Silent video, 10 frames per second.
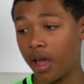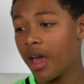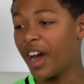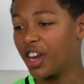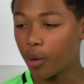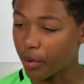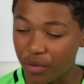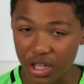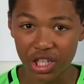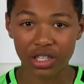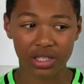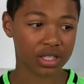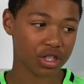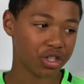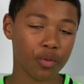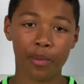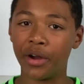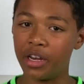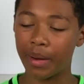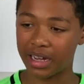and a couple of other chances should have been put
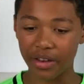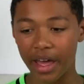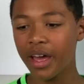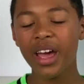in the back of the net,